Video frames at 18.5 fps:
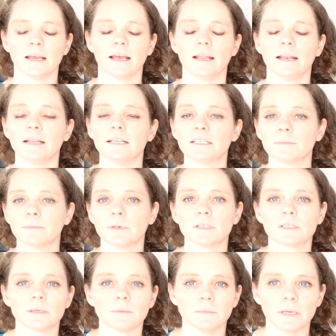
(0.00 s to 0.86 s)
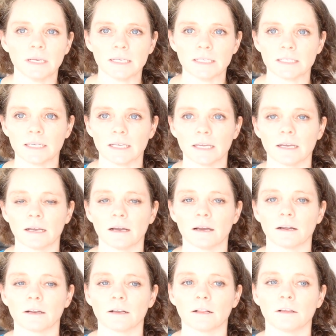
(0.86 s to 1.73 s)
And this smells amazing.
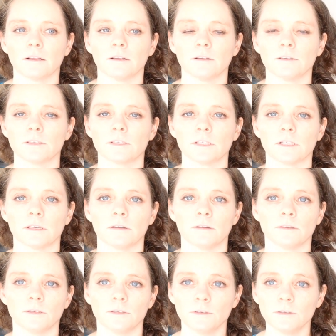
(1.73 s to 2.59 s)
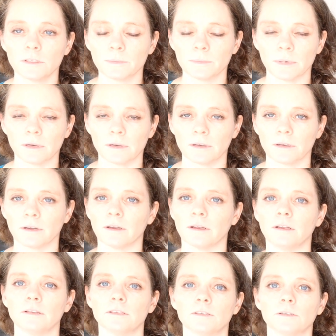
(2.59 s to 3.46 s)
Our clothes do smell
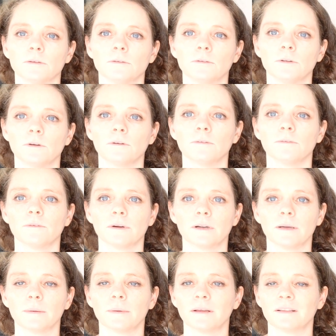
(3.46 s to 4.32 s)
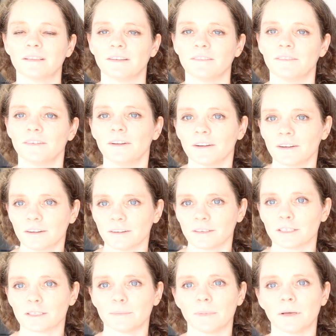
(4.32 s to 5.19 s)
good, so don't worry about that
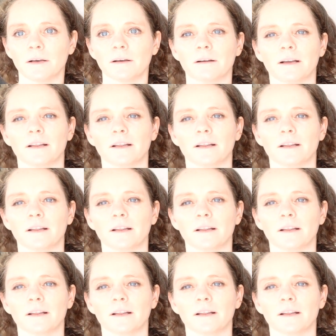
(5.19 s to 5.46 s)
vinegar smell.